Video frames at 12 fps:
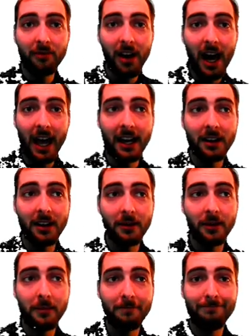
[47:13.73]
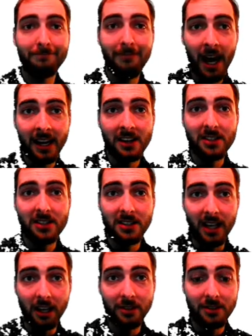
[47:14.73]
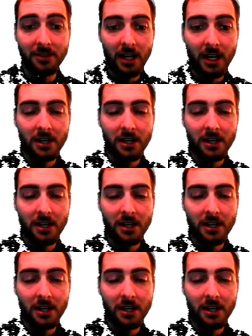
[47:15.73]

9 minus 6.